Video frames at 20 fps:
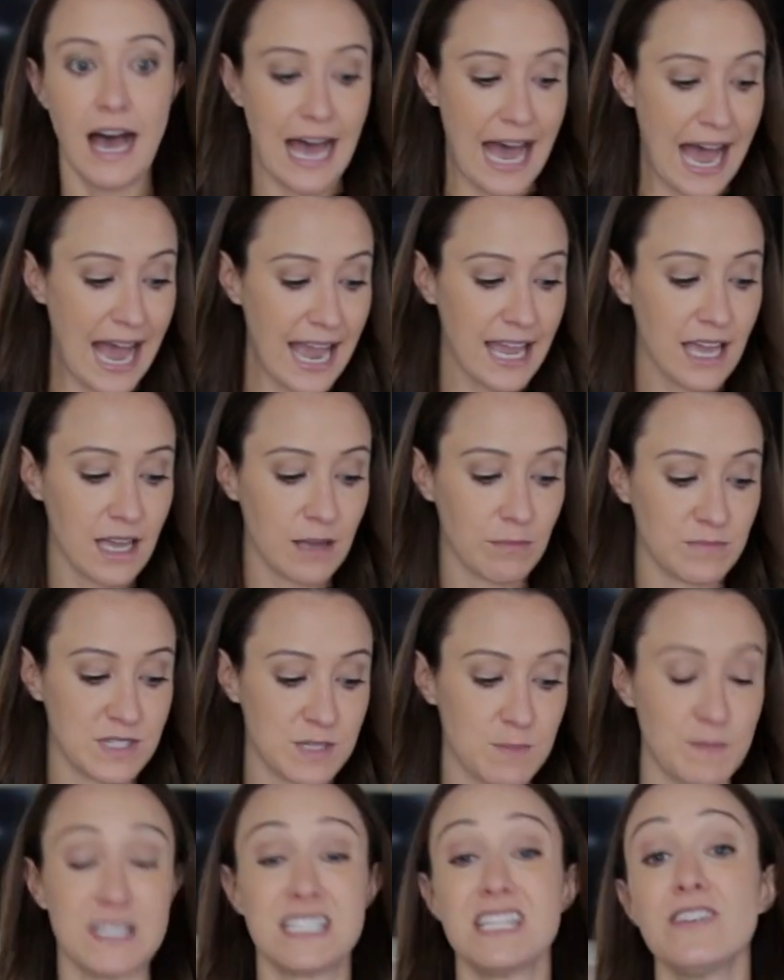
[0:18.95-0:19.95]
I am
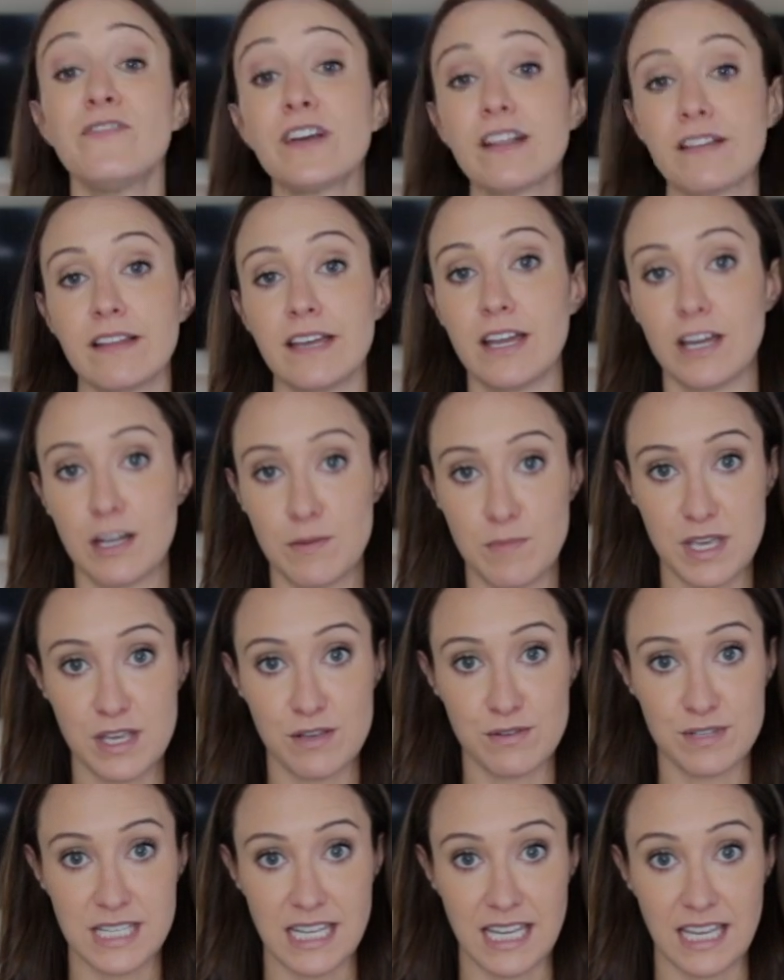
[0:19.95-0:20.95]
specifically going to be
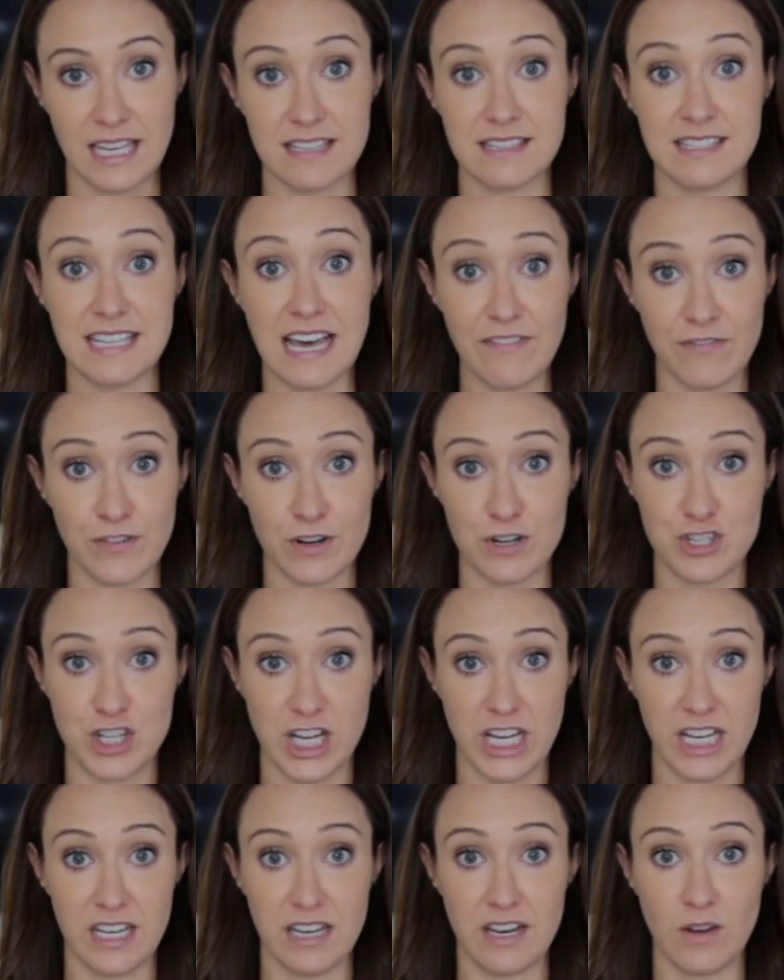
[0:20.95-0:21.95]
using Zephyr
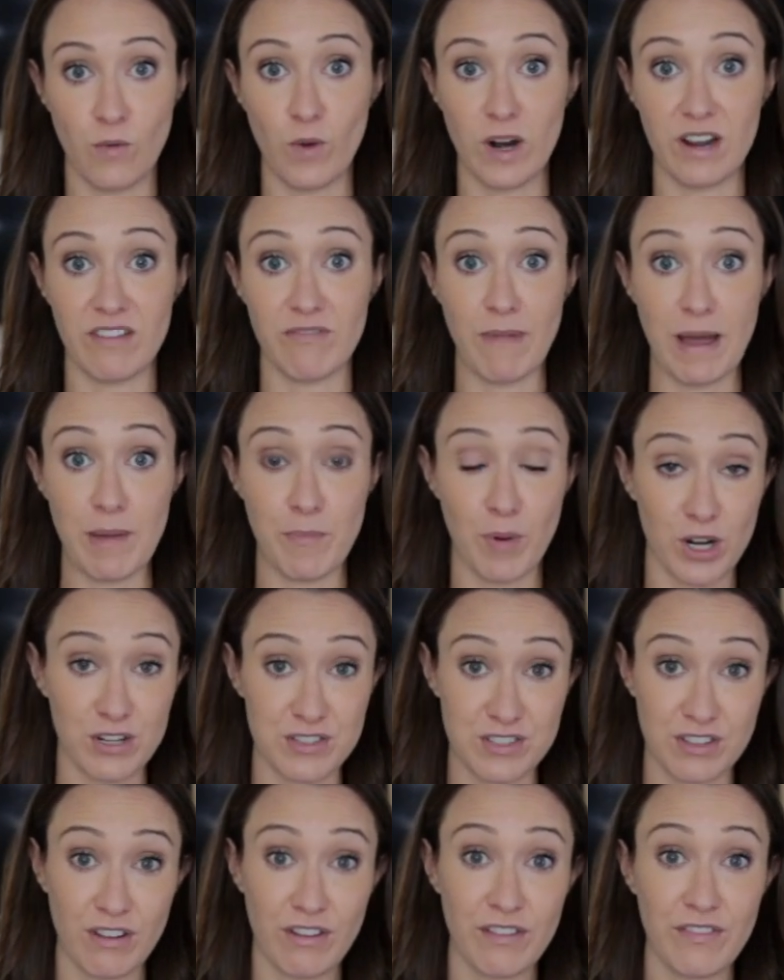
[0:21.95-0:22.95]
gin, one of my
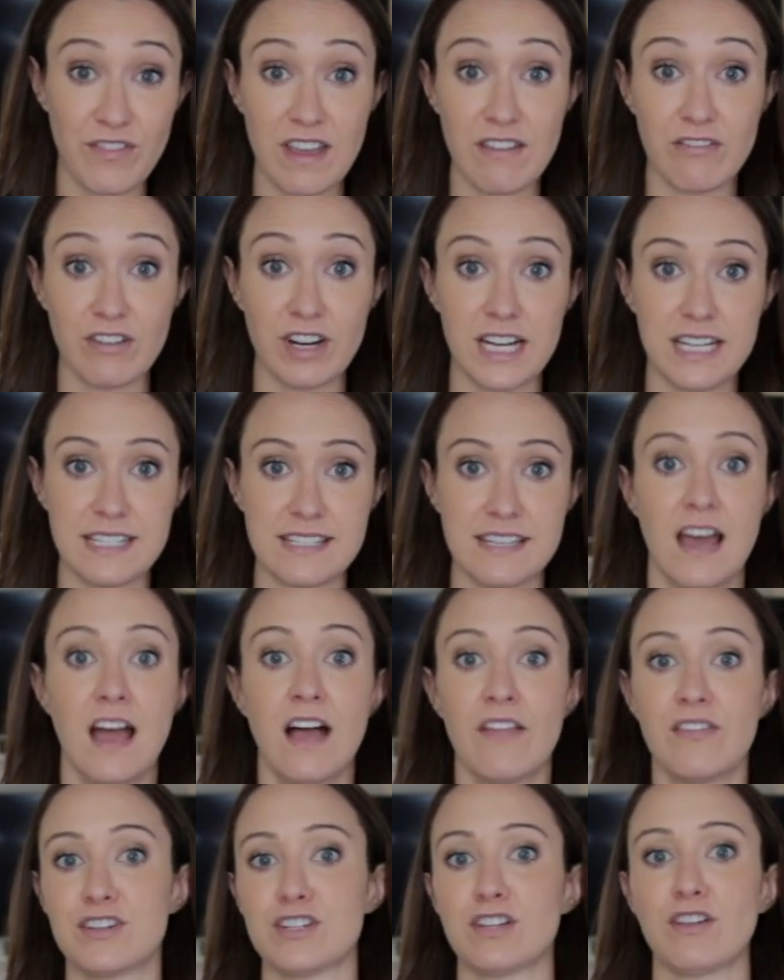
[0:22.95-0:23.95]
personal favorites.
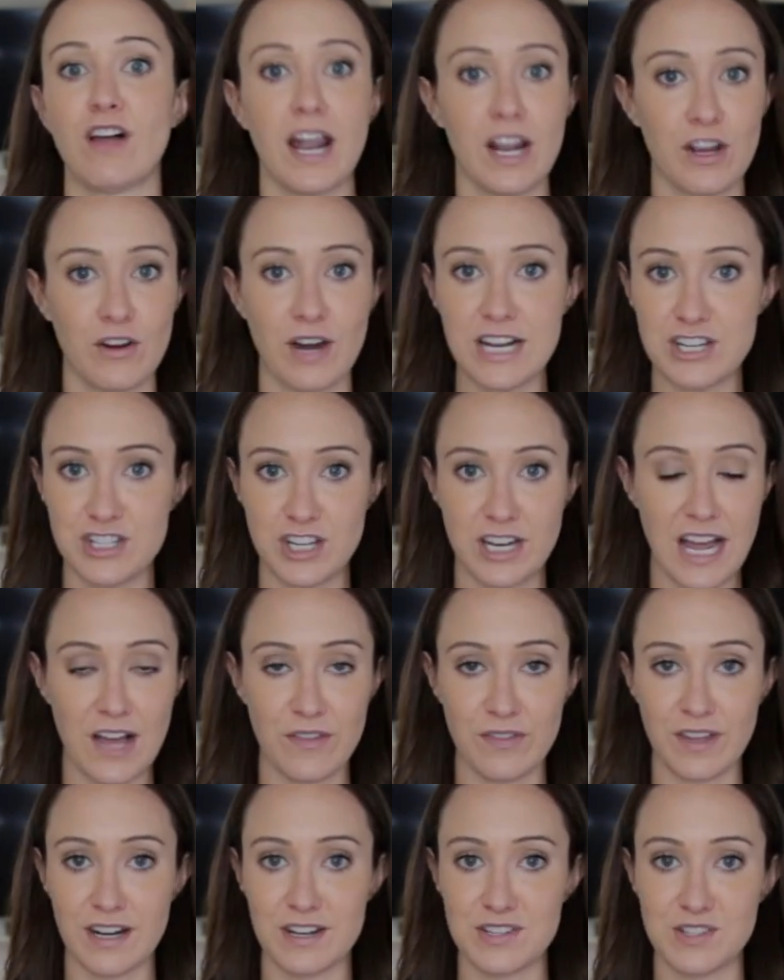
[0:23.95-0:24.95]
There's a lot of great gin
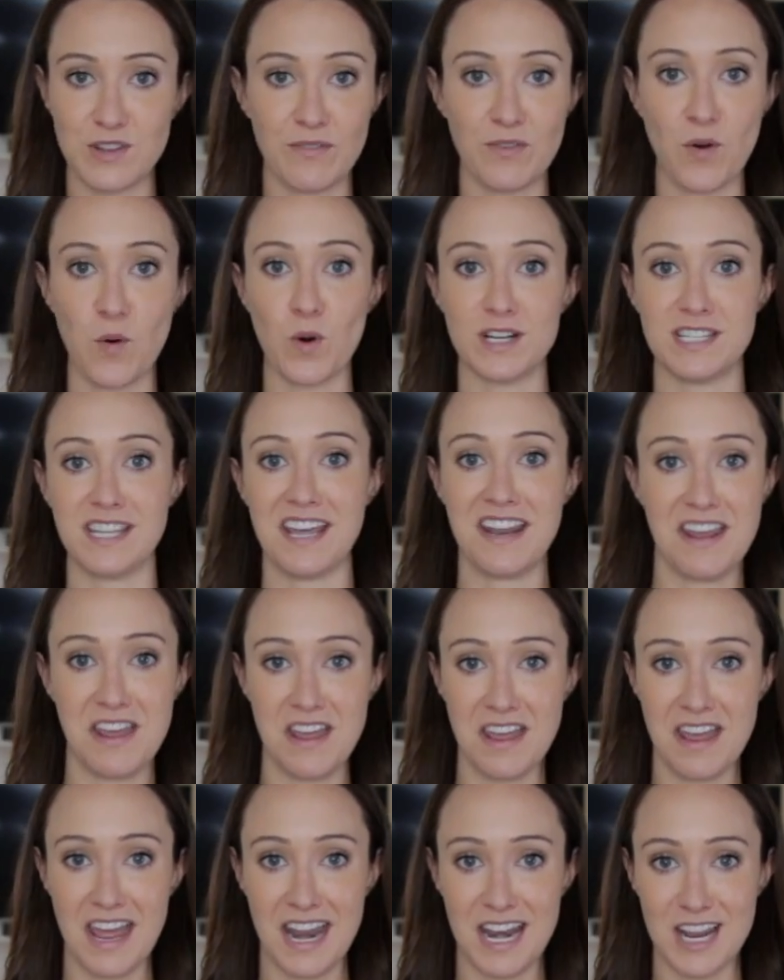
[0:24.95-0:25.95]
out there, so of course
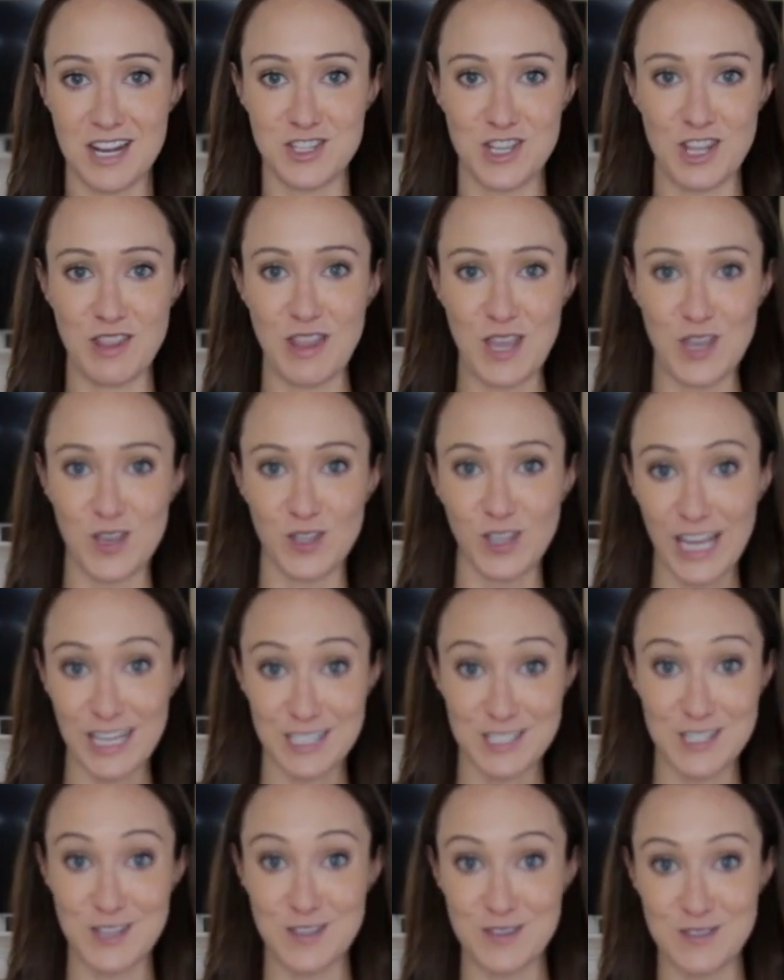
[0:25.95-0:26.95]
any gin that you'd
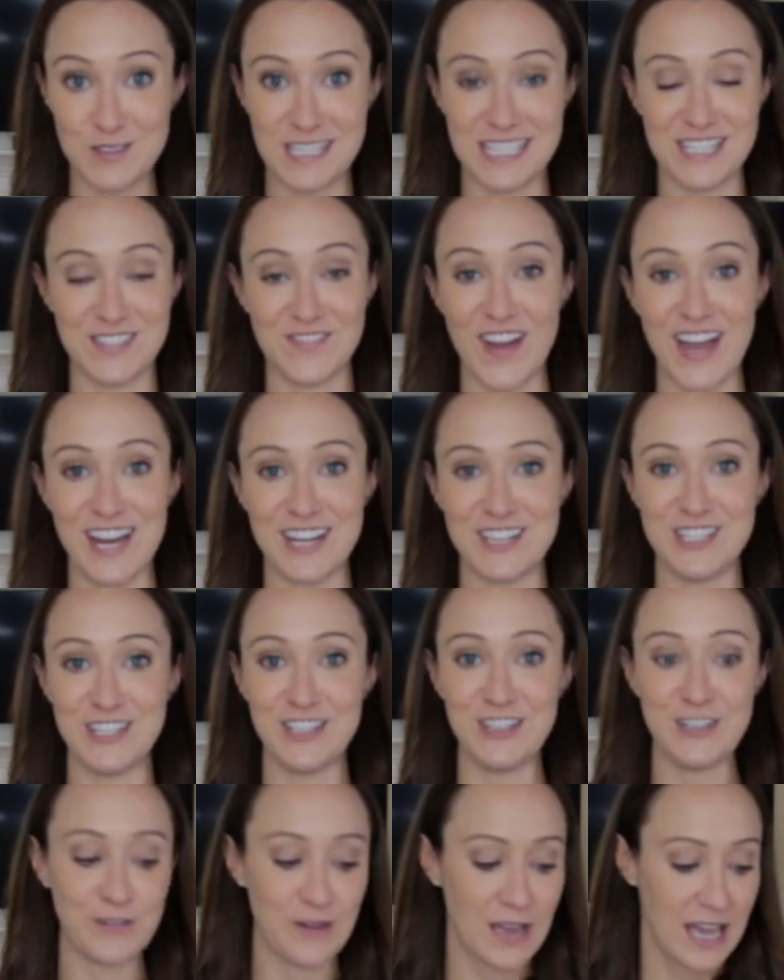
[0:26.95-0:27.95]
like to use is fine
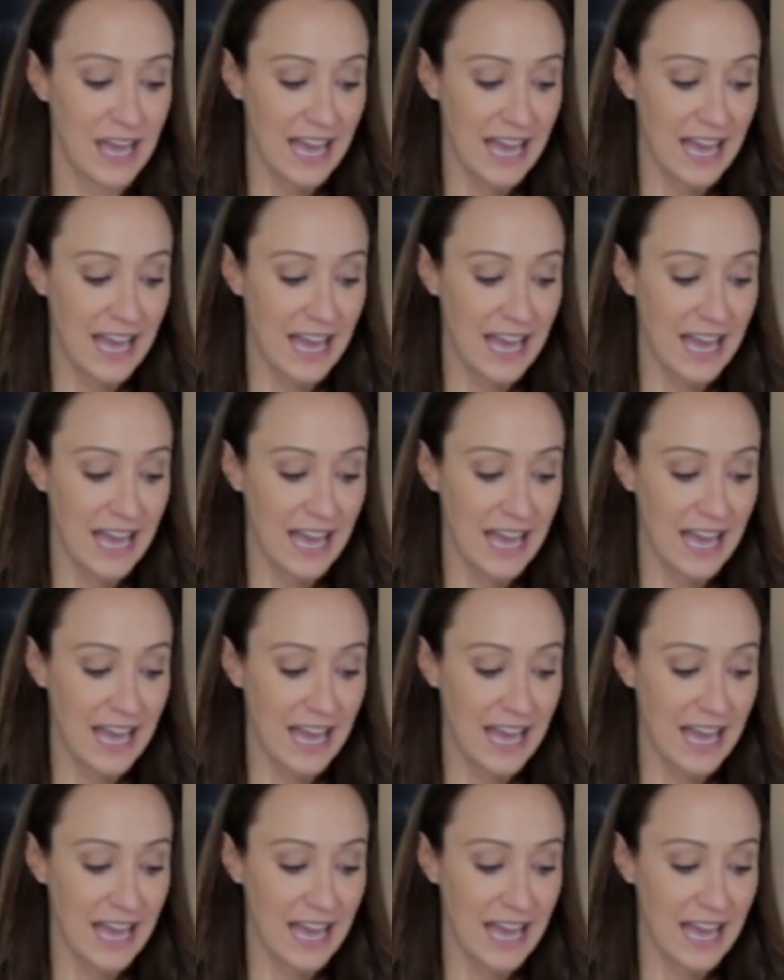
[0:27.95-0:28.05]
too.